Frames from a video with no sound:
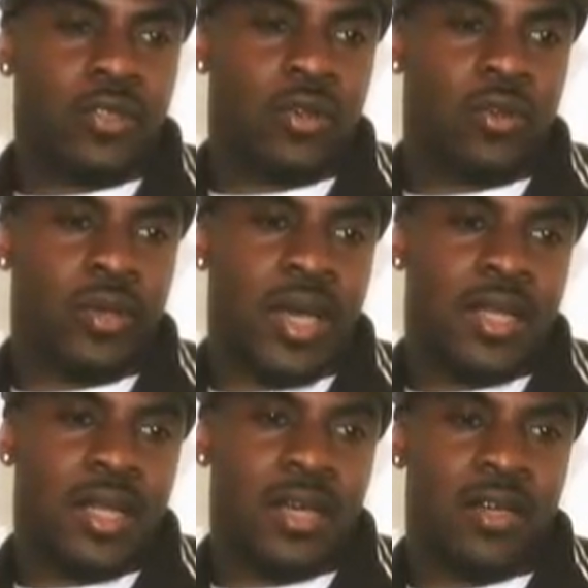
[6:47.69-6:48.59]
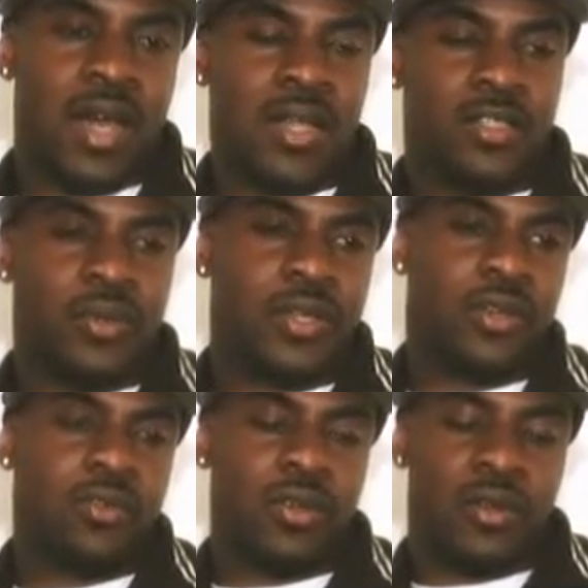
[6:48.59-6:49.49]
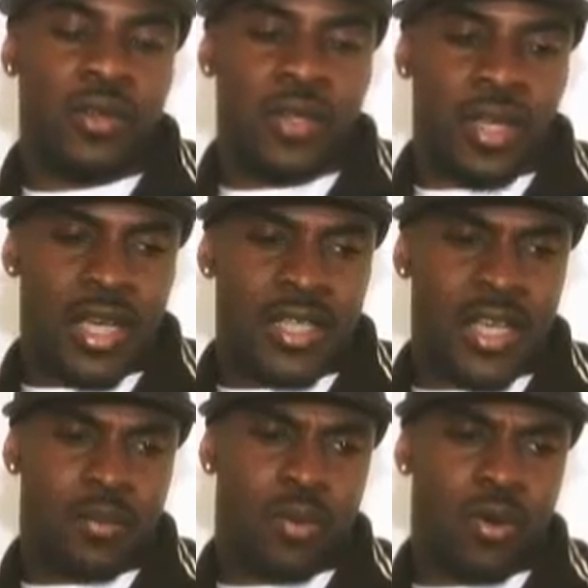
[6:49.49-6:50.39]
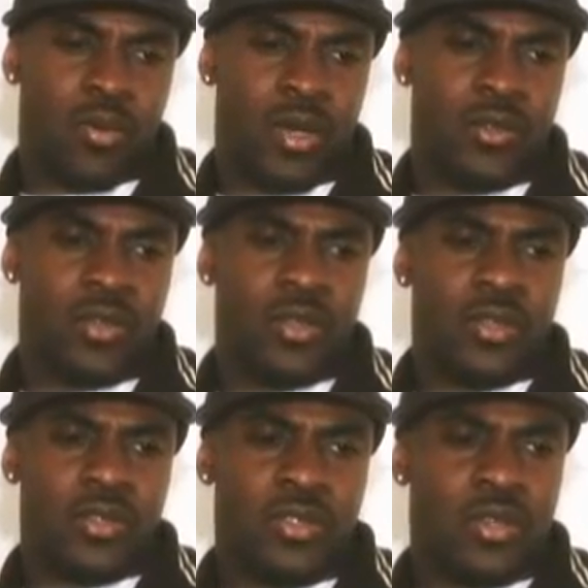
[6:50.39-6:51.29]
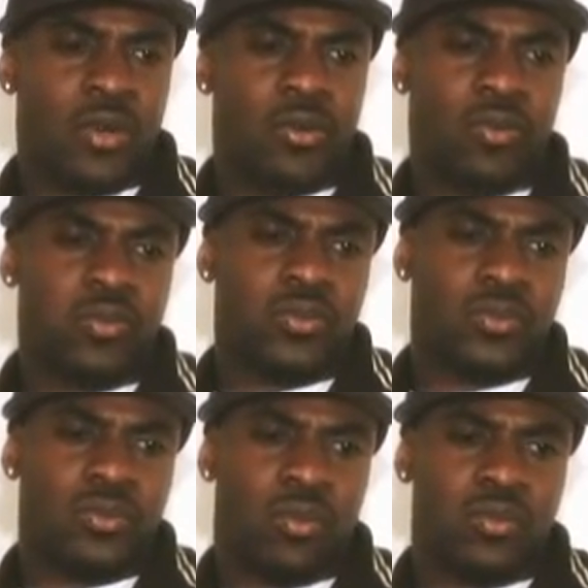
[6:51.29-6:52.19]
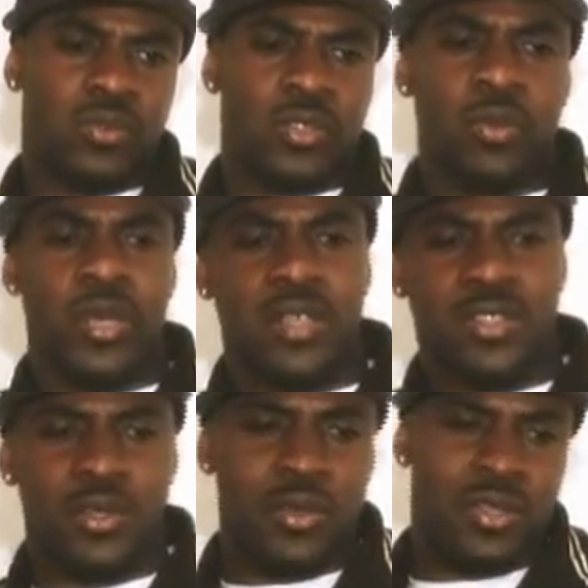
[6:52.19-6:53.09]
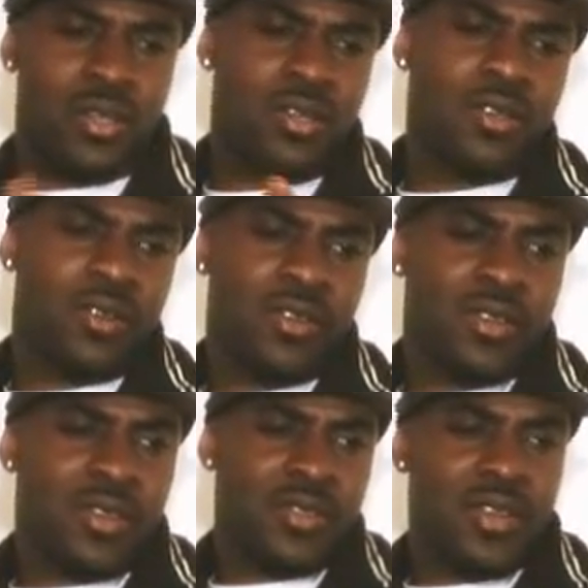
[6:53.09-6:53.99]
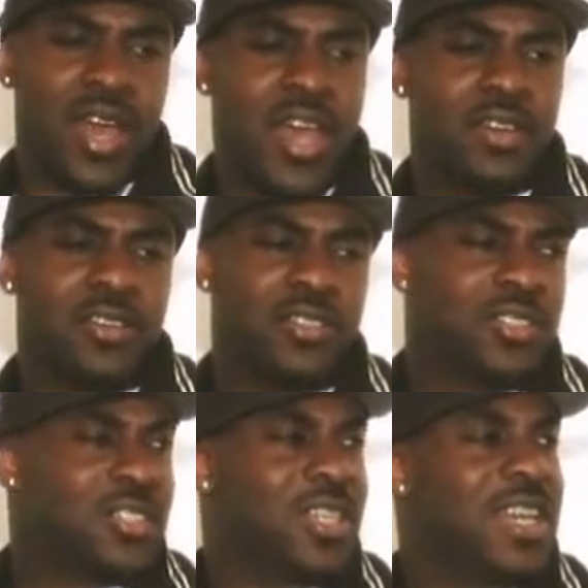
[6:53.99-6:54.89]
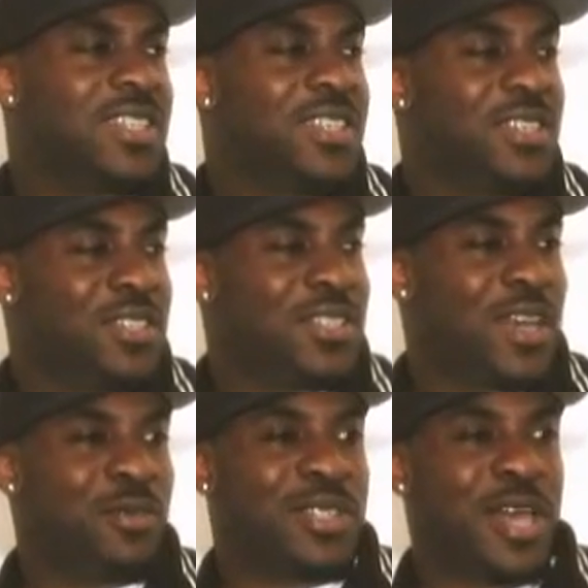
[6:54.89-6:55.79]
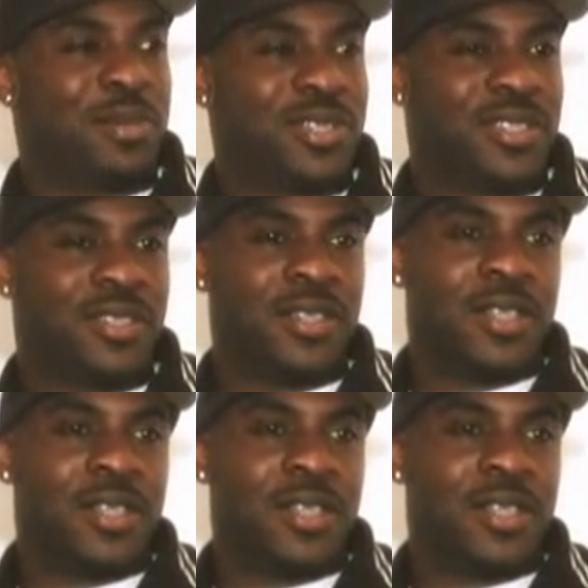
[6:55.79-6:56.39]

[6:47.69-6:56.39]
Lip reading: You know, we had, like, college radio, 88.1. So, you know, we had to use the hangars just to get reception.